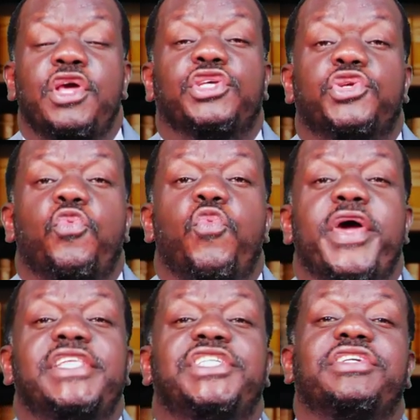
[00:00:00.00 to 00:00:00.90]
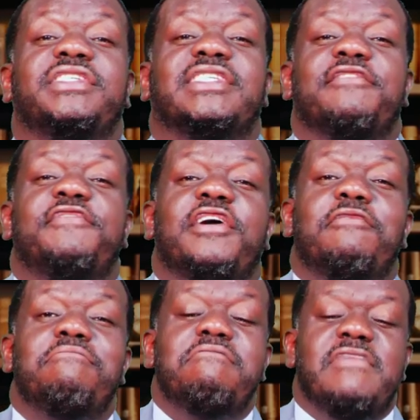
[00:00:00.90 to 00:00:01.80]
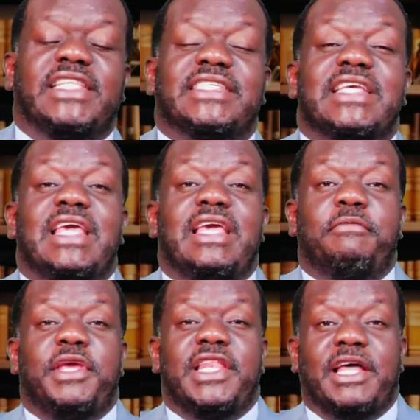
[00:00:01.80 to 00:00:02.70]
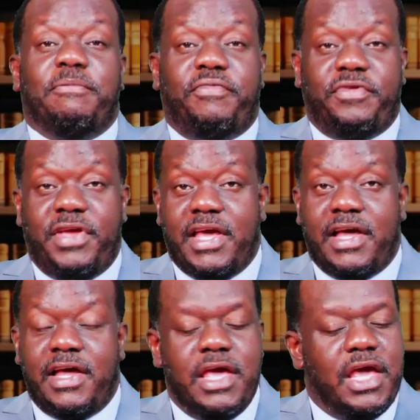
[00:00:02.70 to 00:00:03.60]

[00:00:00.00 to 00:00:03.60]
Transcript: So when Jerry Savelle met him in that prayer,